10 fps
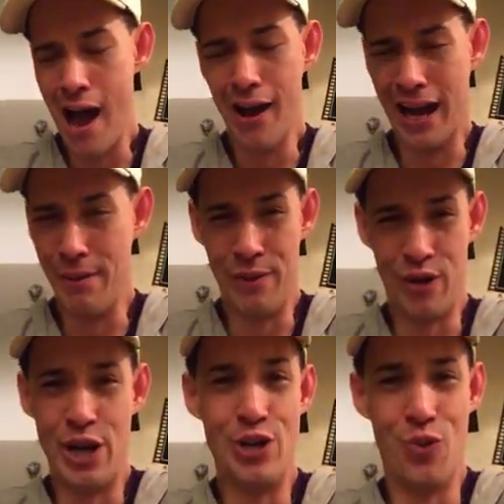Okay,
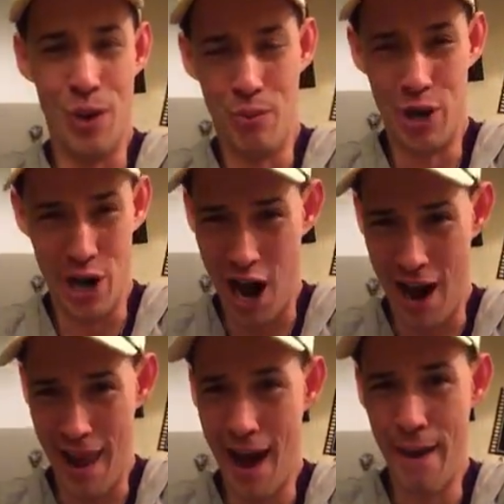before I do one more
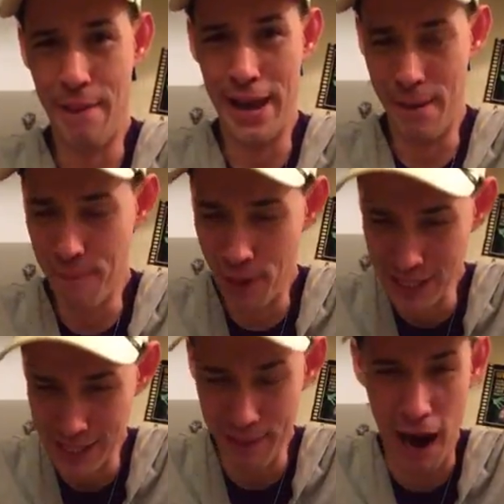yawn, I'm gonna
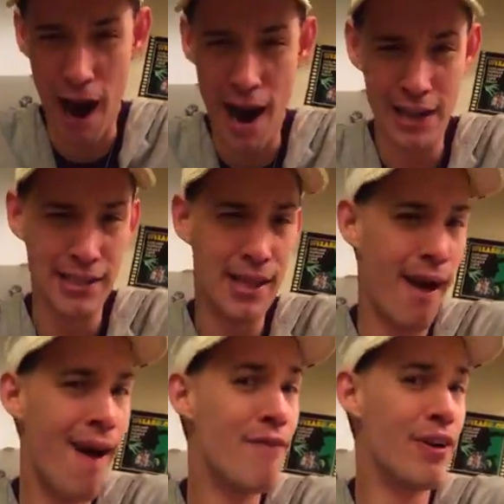close the time
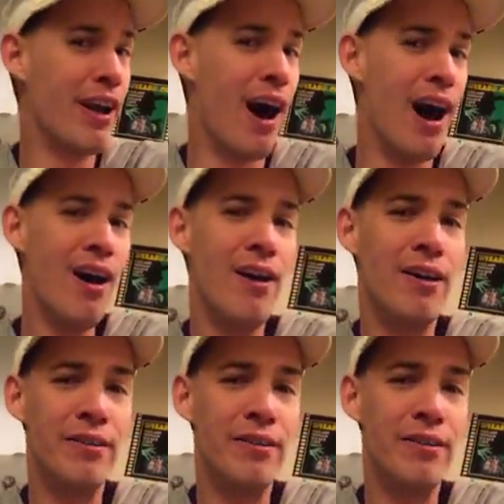for y'all.